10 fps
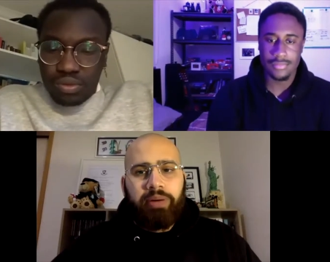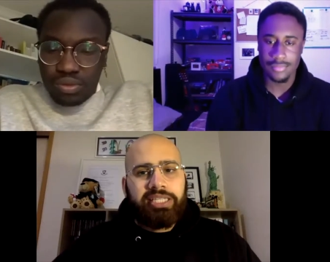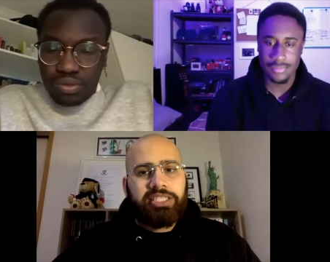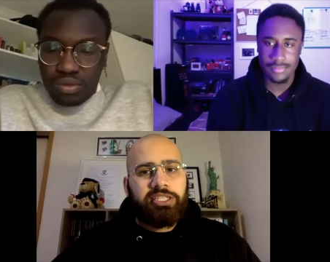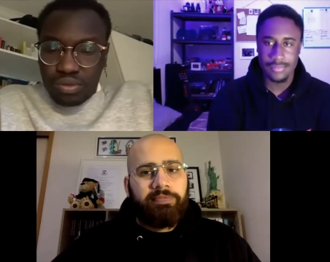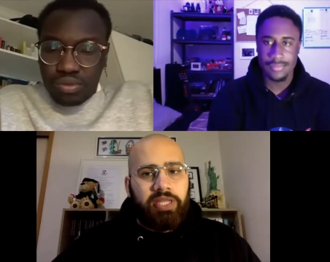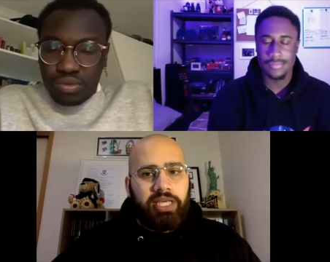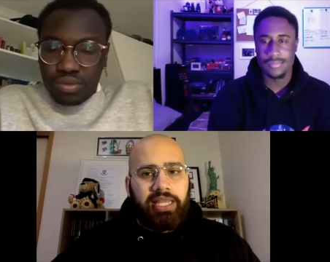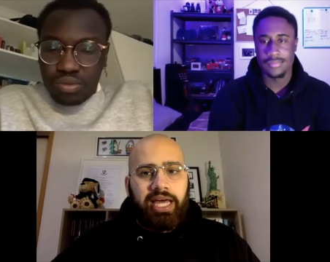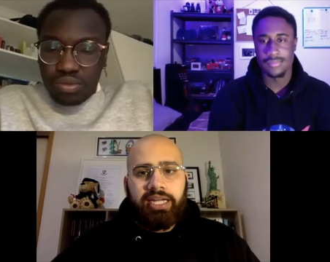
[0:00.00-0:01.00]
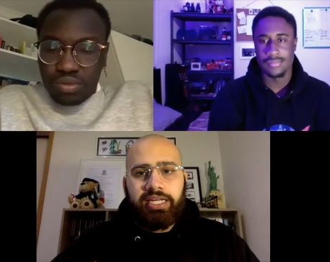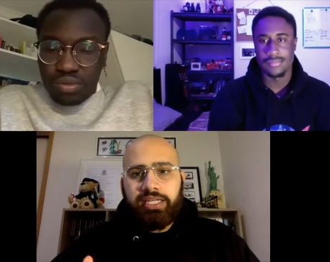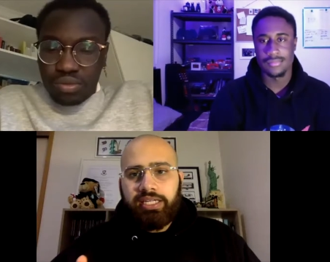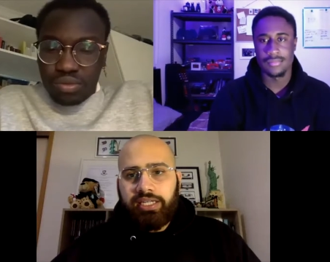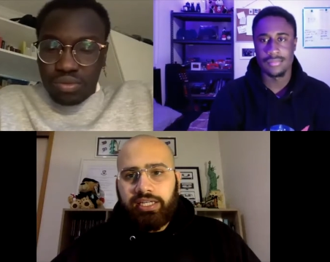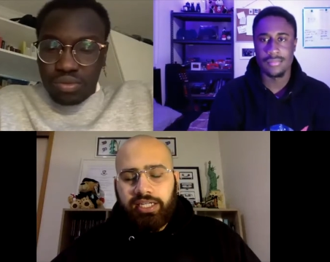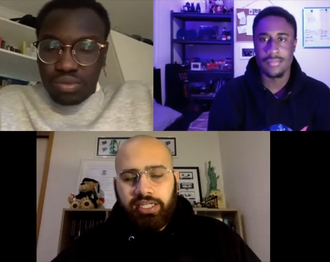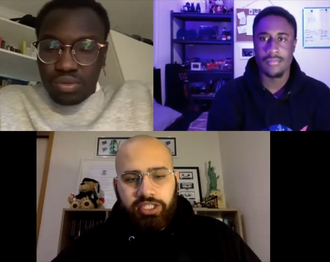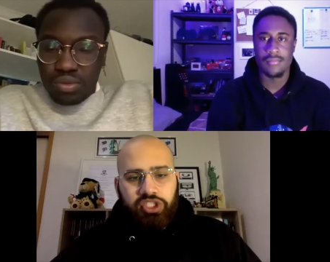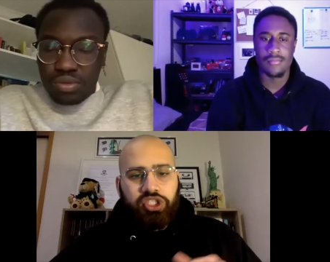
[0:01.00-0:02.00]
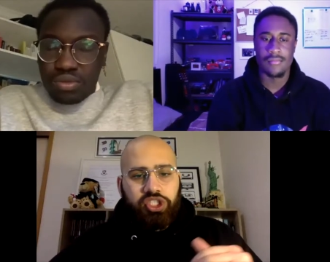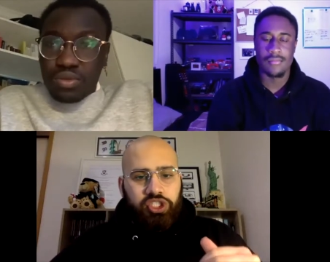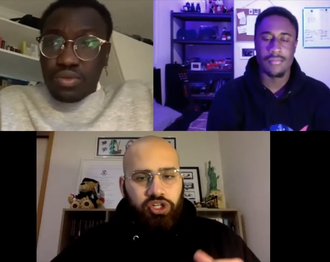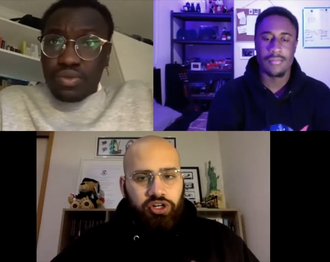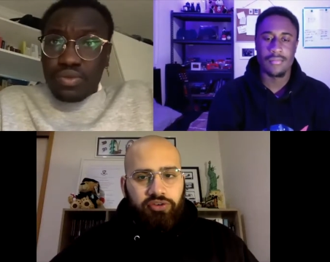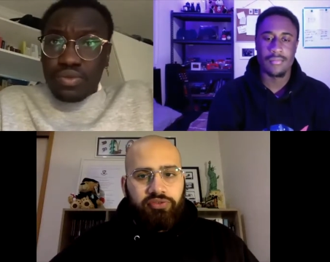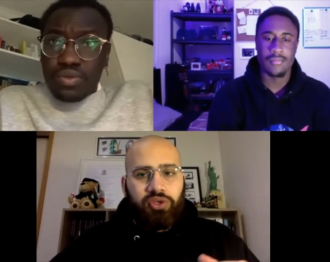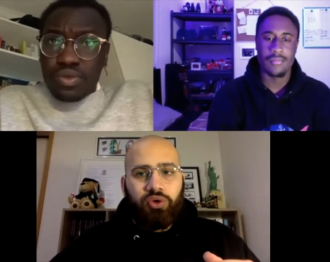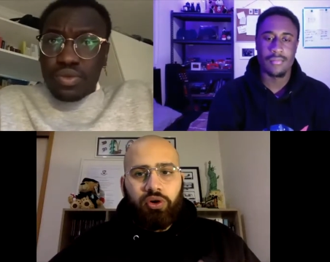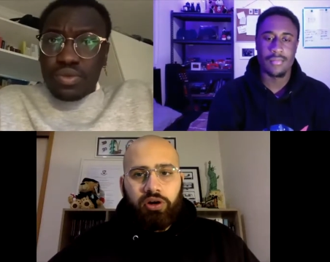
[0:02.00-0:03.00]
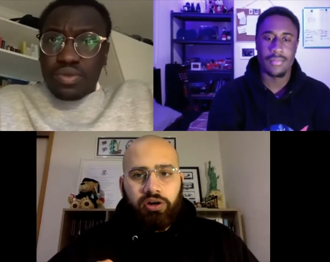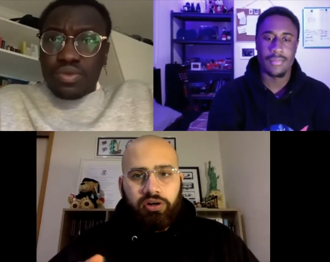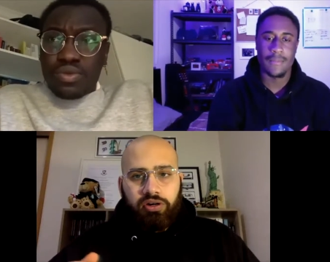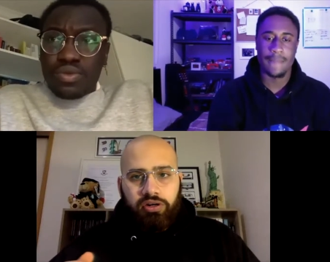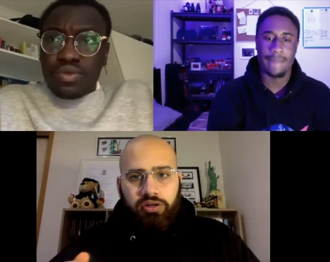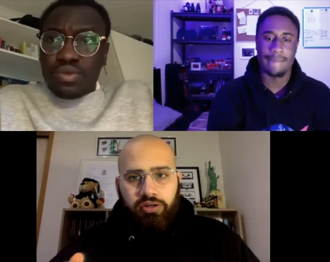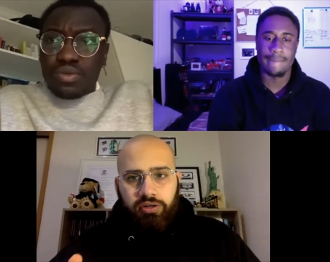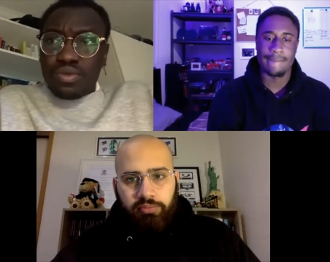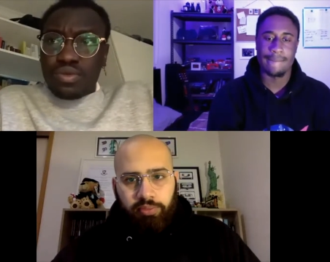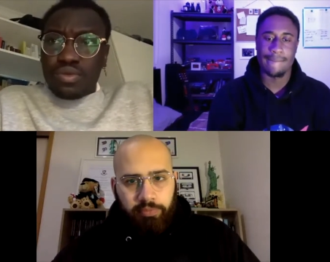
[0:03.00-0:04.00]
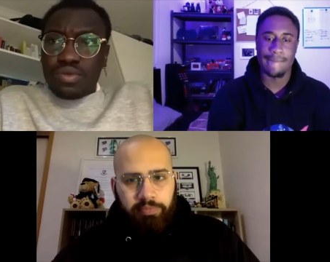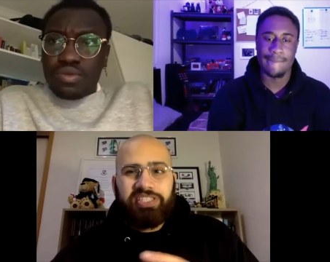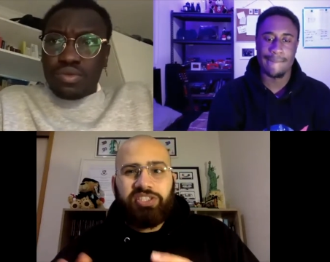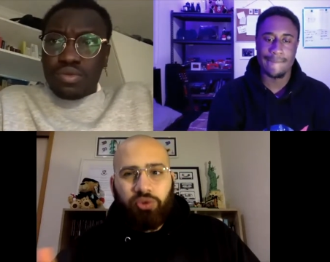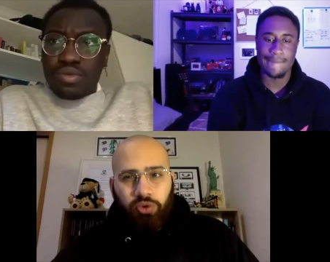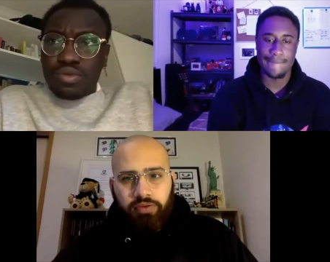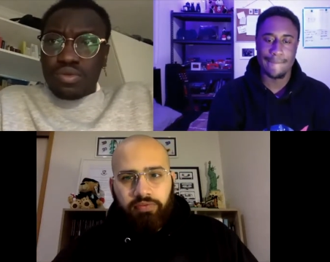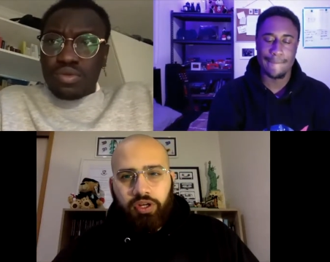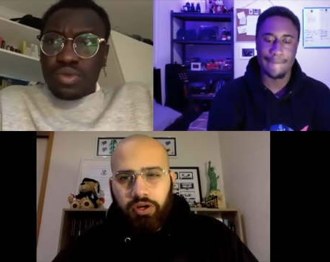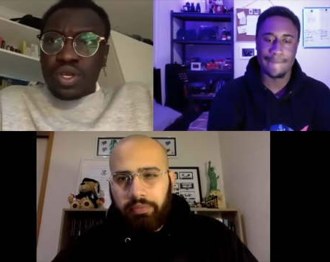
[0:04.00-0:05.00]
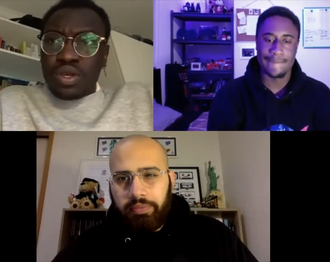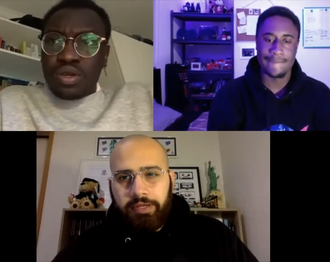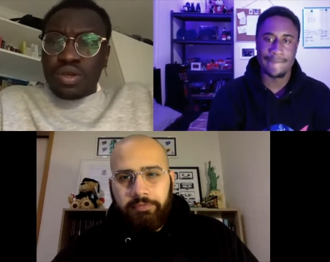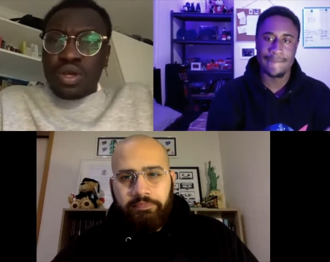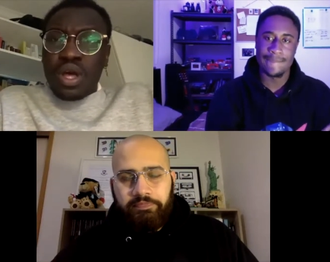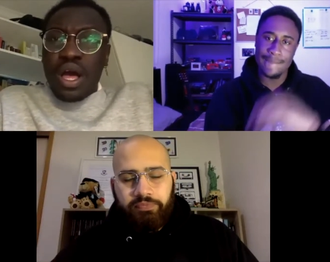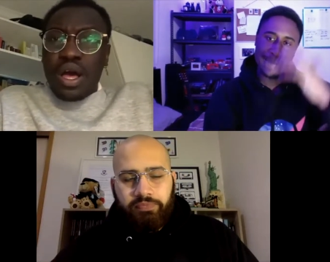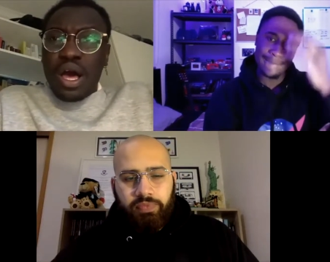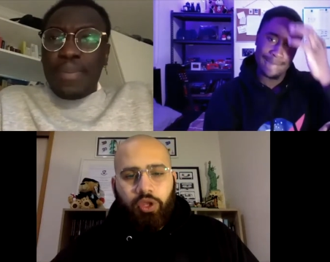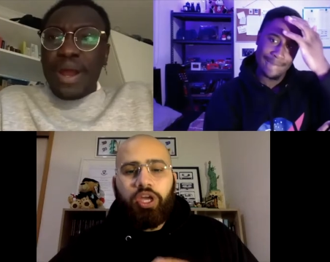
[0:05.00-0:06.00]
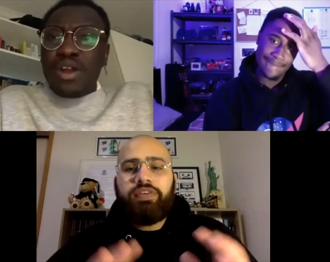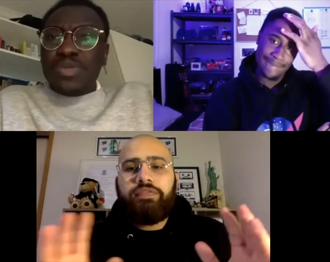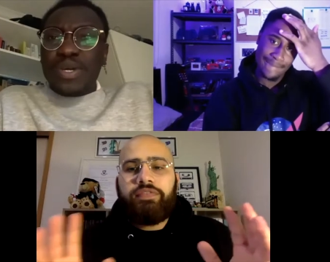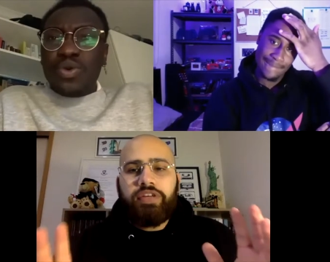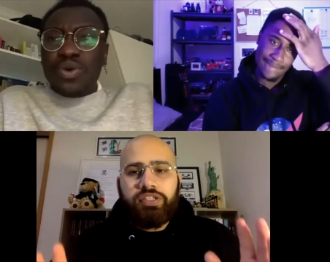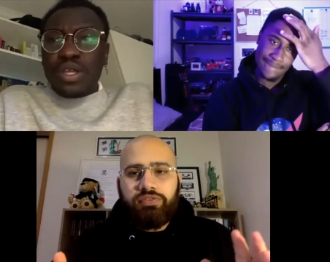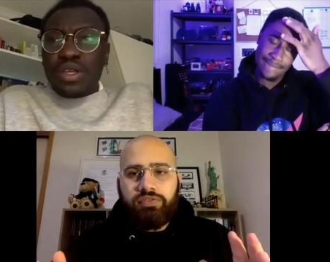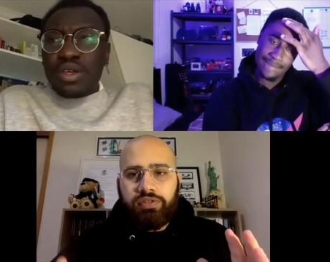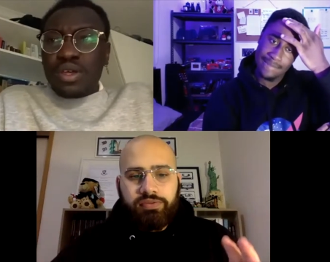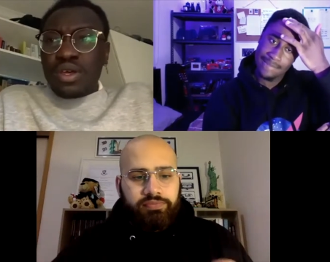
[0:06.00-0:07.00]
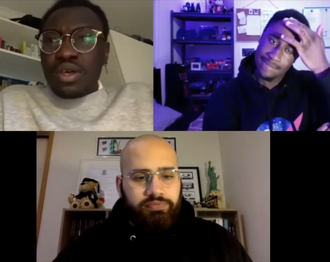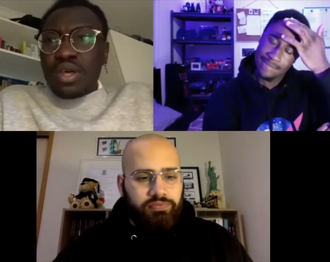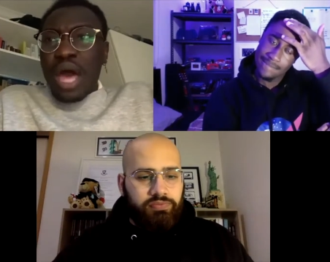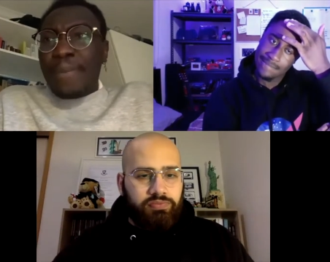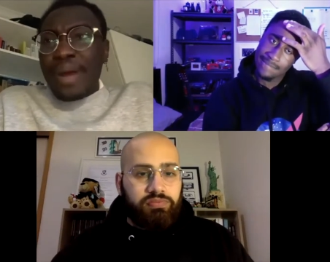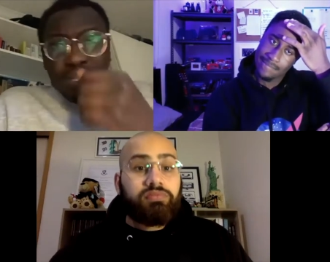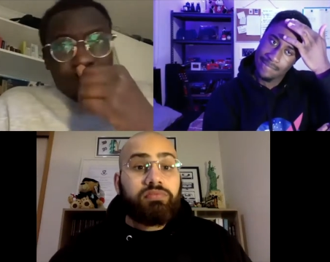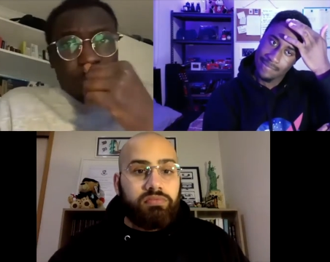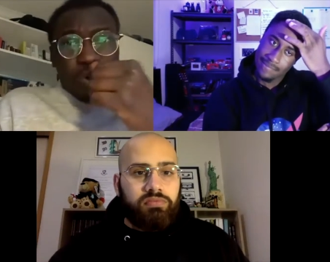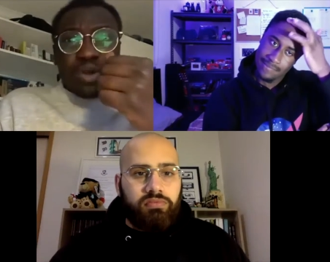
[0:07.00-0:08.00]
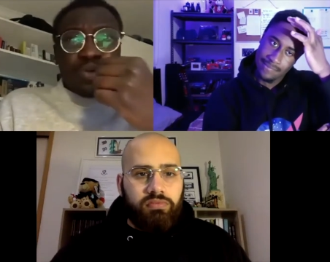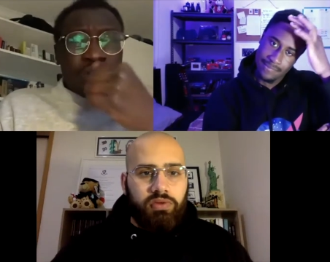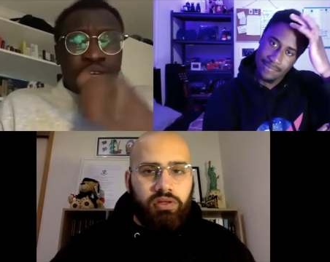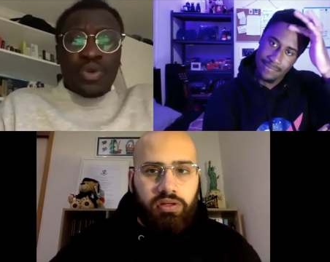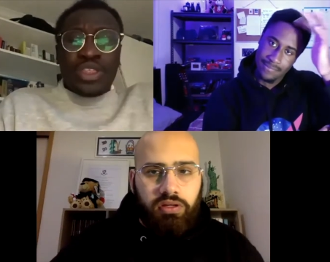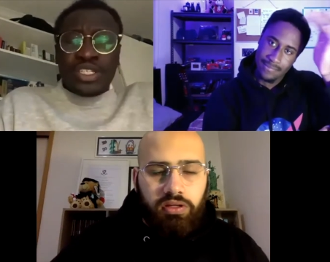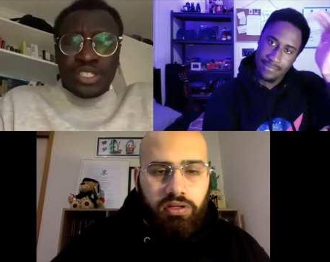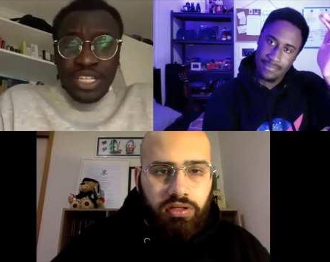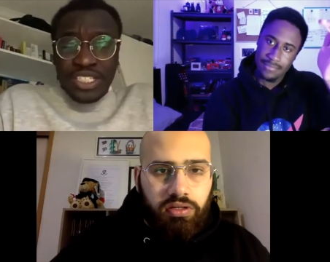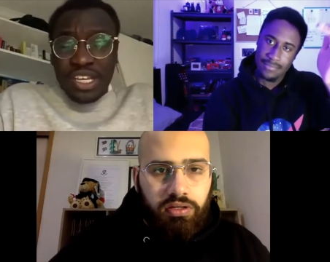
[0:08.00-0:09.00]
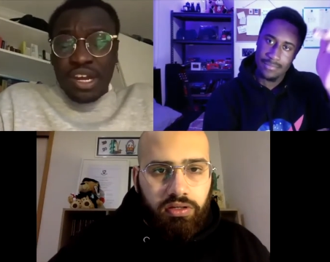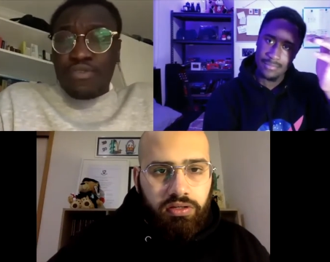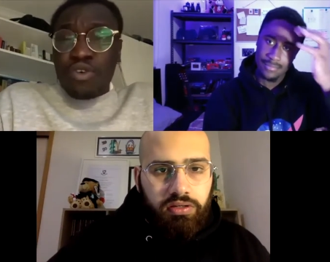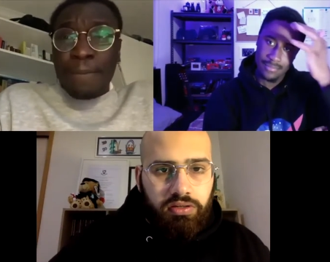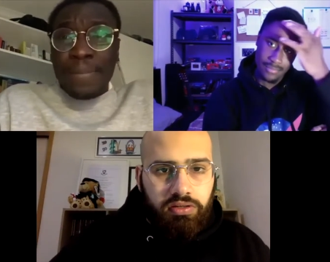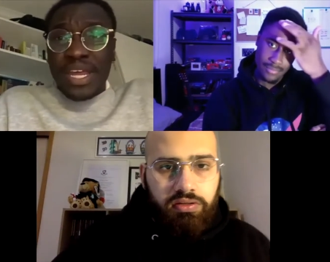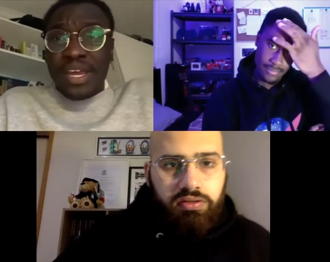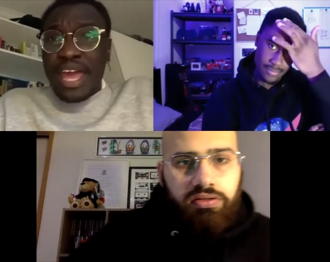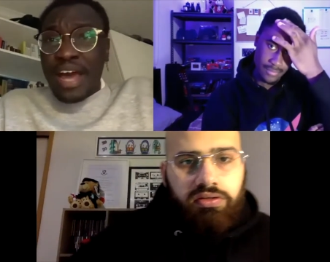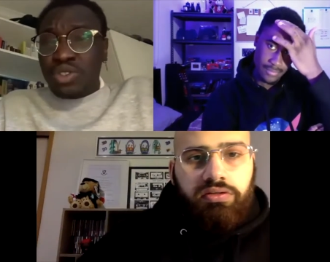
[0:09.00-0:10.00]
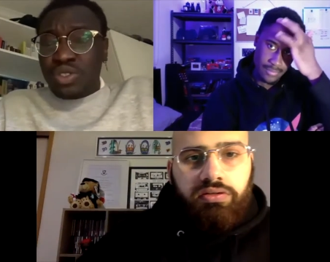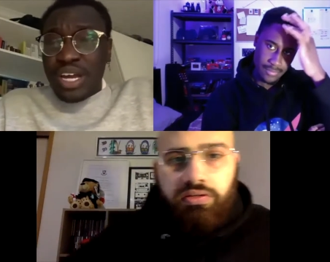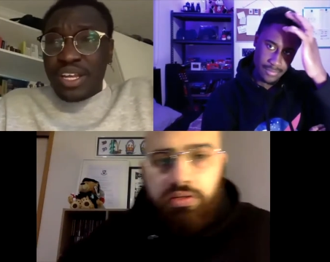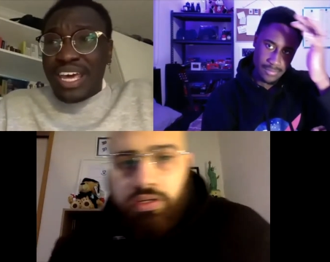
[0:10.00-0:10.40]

Speaker 1: pass something that is to serve your purpose, sort of. You know what I mean? My
Speaker 2: Apparently, been doing. Apparently, parents been working with, with his solicitor for a minute now, trying to